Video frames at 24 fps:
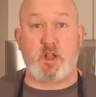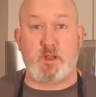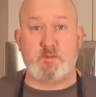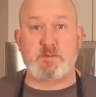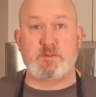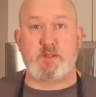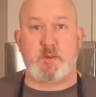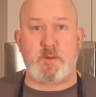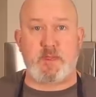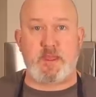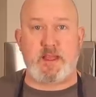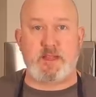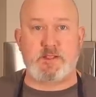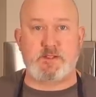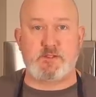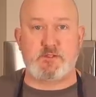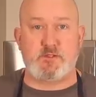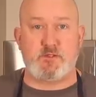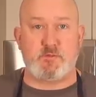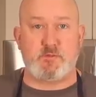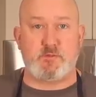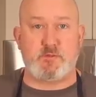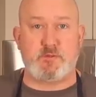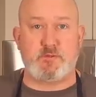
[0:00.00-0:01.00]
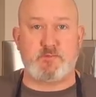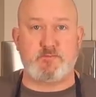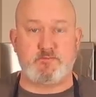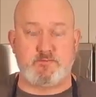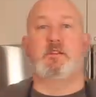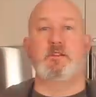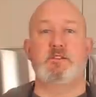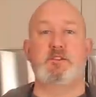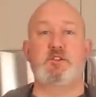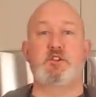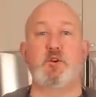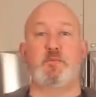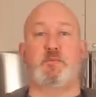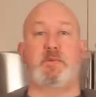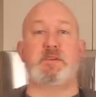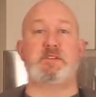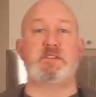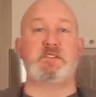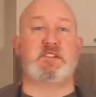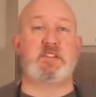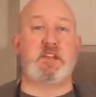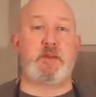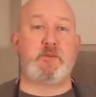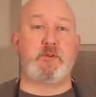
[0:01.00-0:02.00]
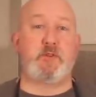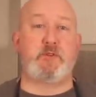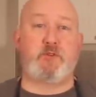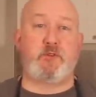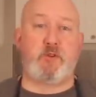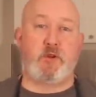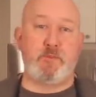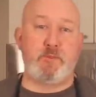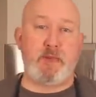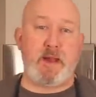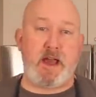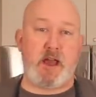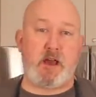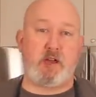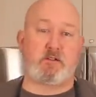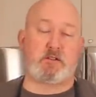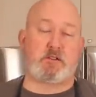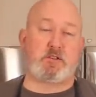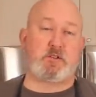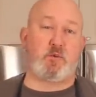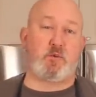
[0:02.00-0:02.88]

up some of that soup. Soup has simmered for about